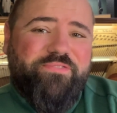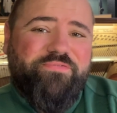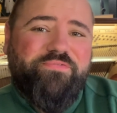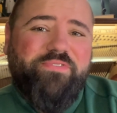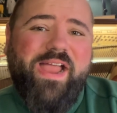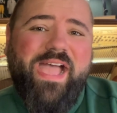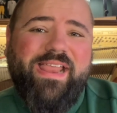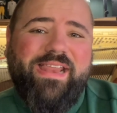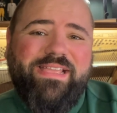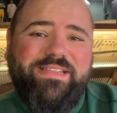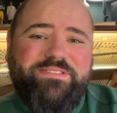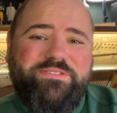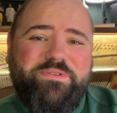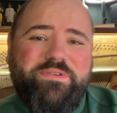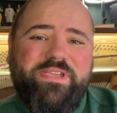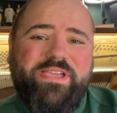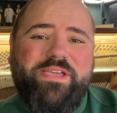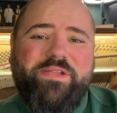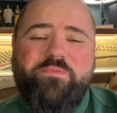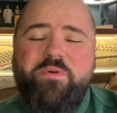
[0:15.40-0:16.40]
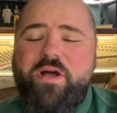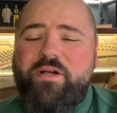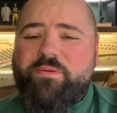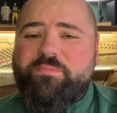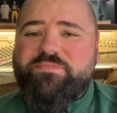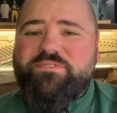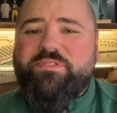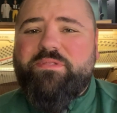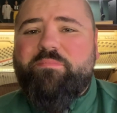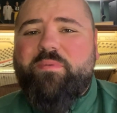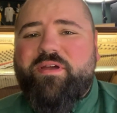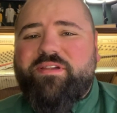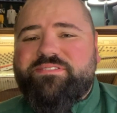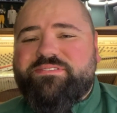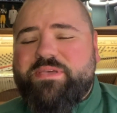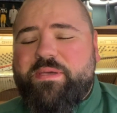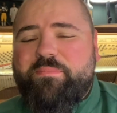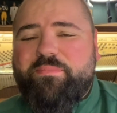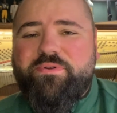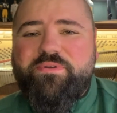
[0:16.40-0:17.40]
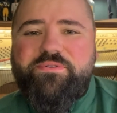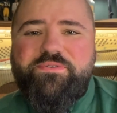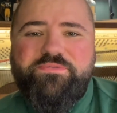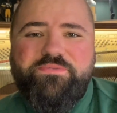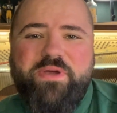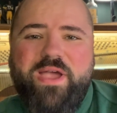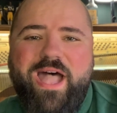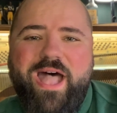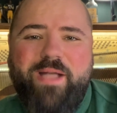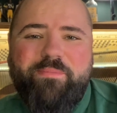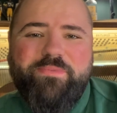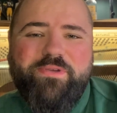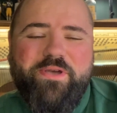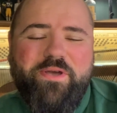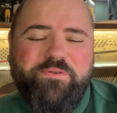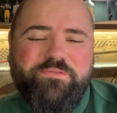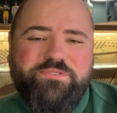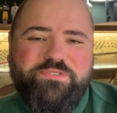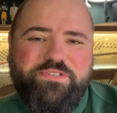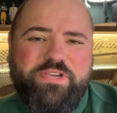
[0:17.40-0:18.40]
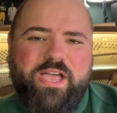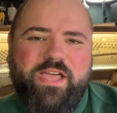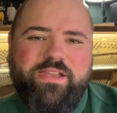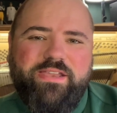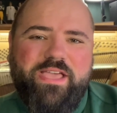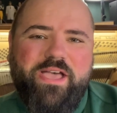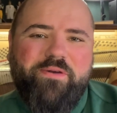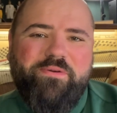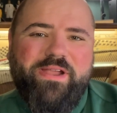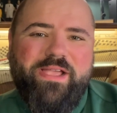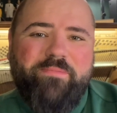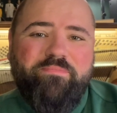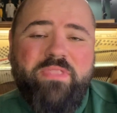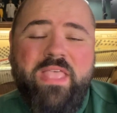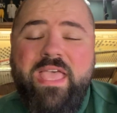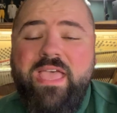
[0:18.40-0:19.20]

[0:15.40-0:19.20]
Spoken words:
Friday to you, and welcome to Lombardi Time Brews, where I'm your host, John Delray.